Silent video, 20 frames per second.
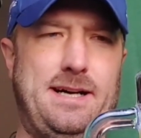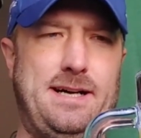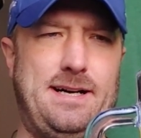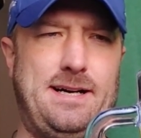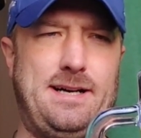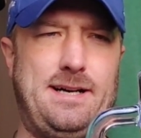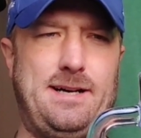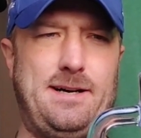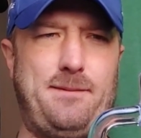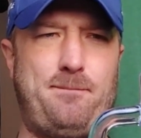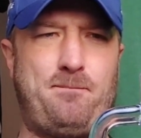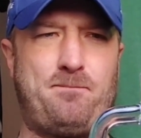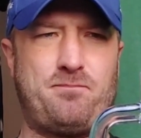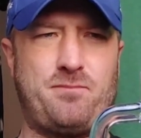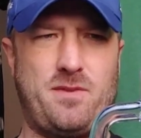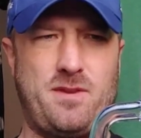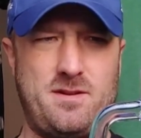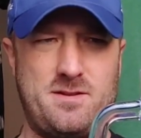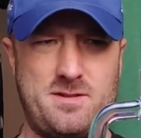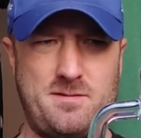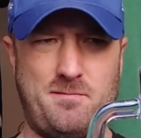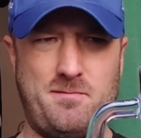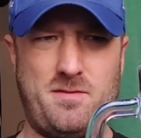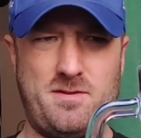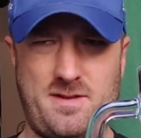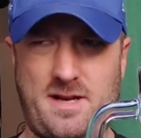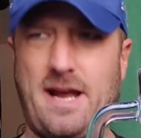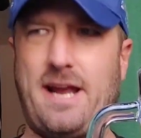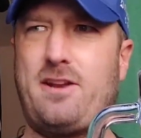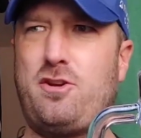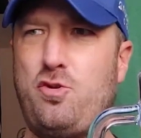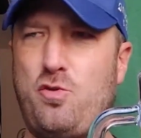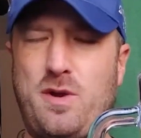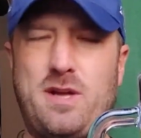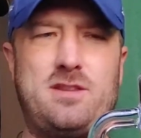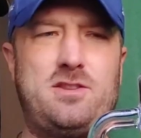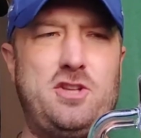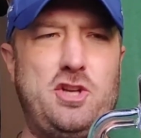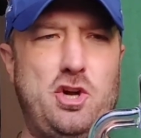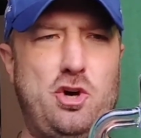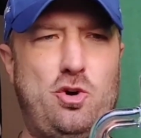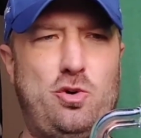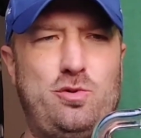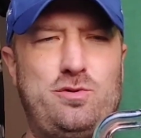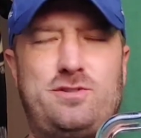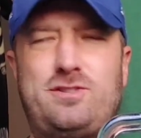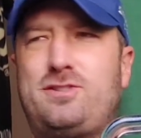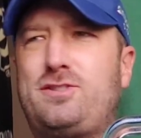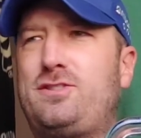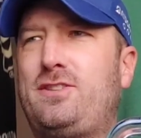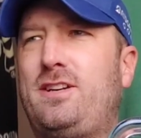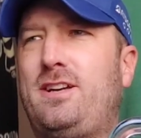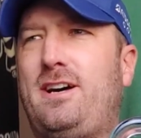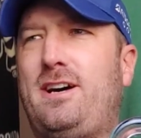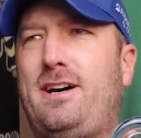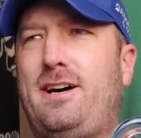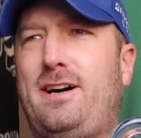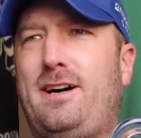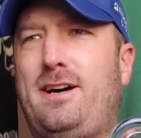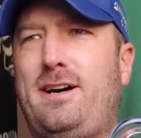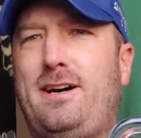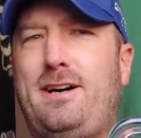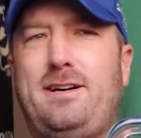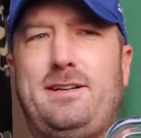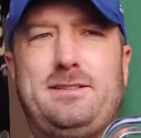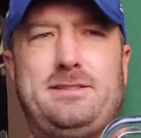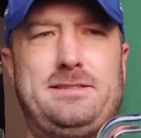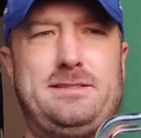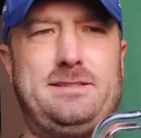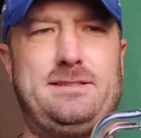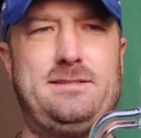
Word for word: Um, some I do get the oats. Uh,